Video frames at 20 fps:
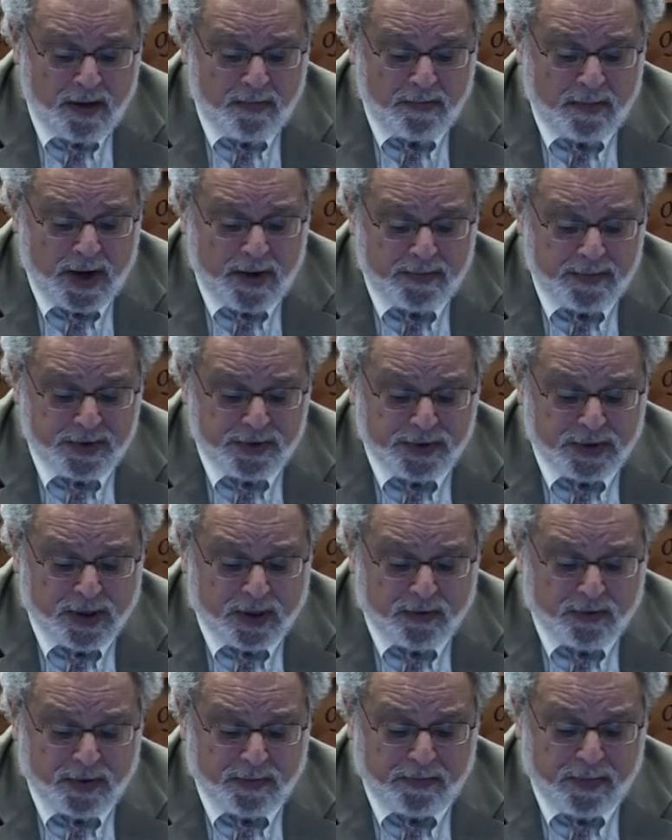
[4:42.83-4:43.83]
Members
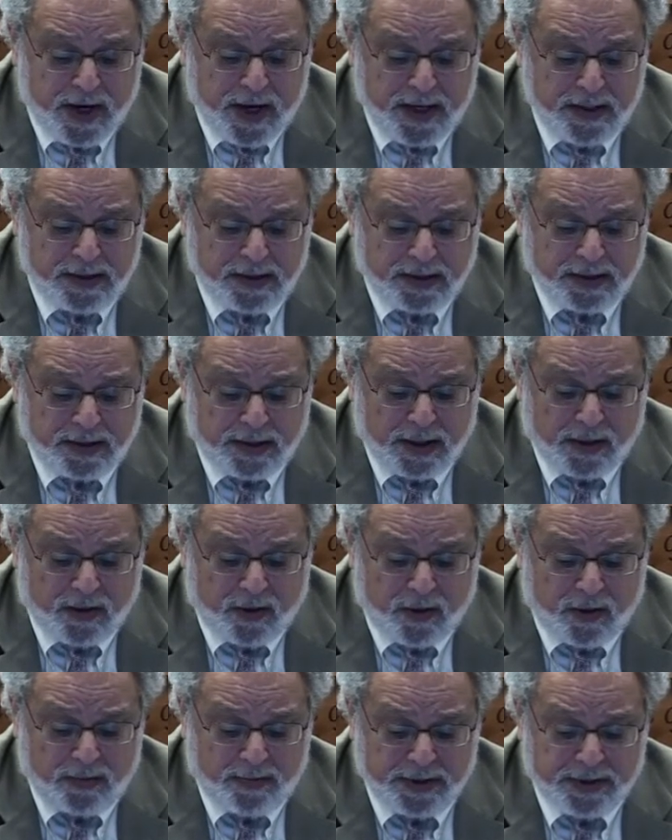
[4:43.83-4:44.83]
are reminded that
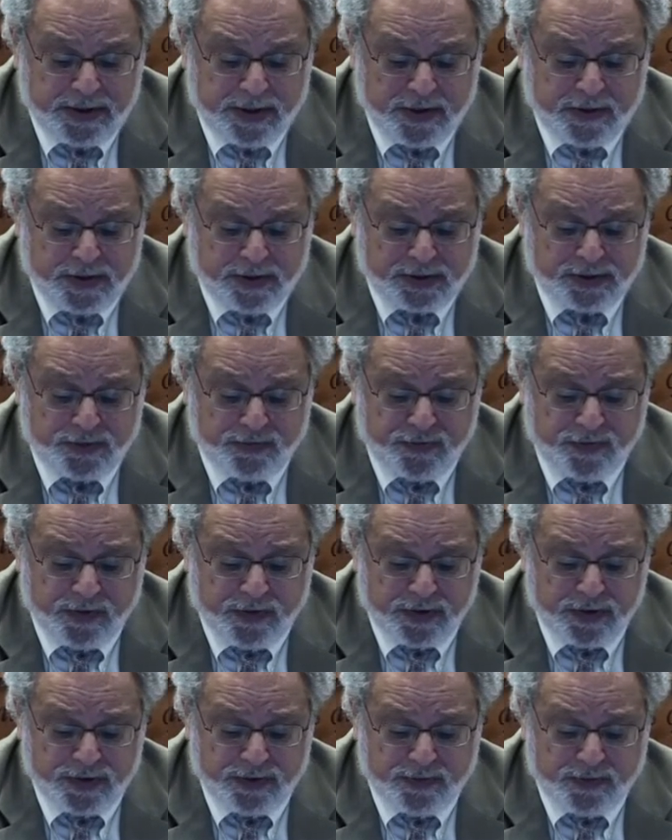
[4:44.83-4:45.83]
all materials
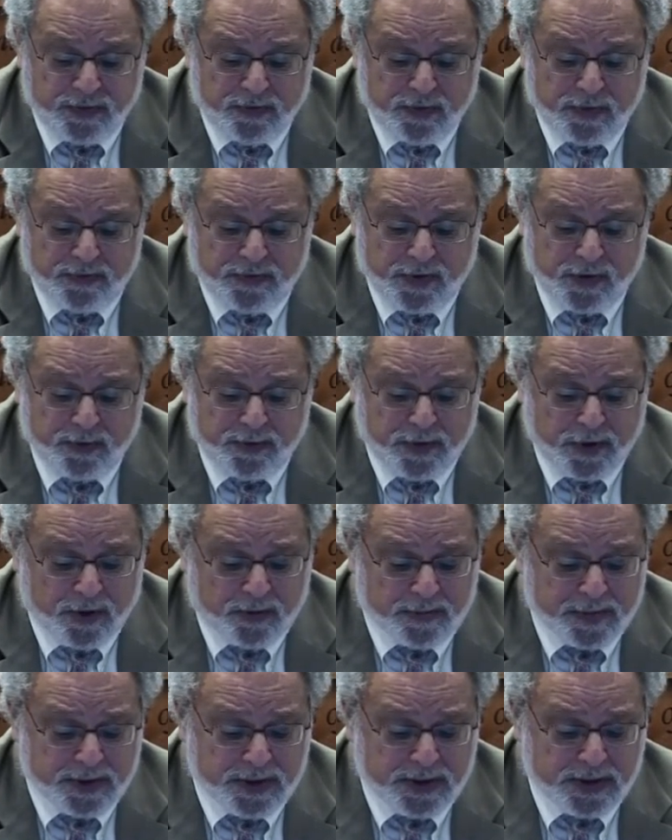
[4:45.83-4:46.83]
furnished for review
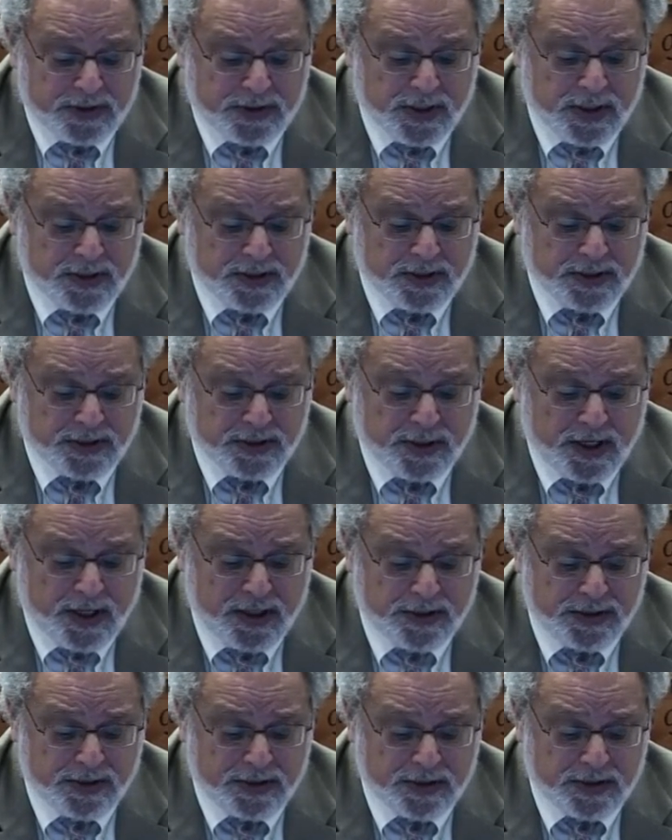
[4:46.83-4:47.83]
purposes and
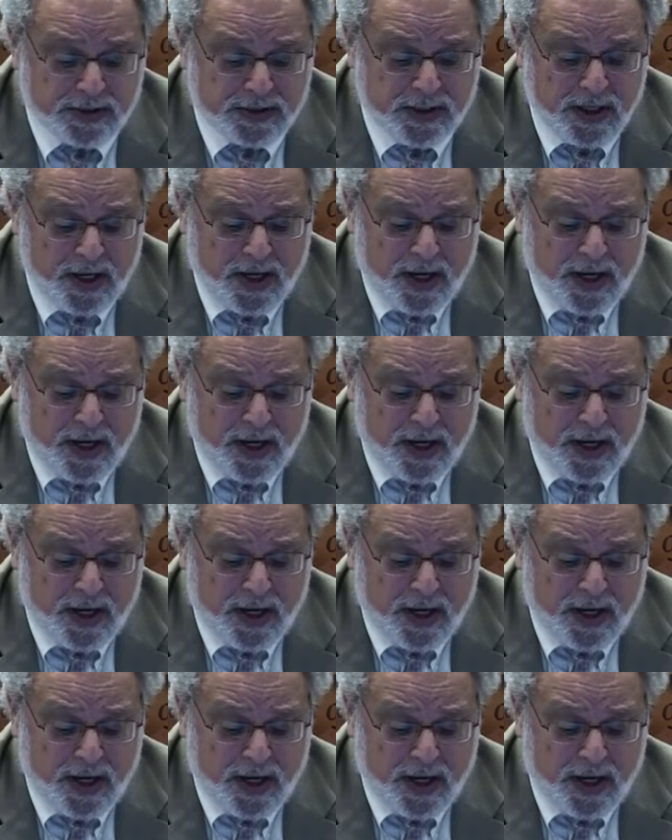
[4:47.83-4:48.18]
discussions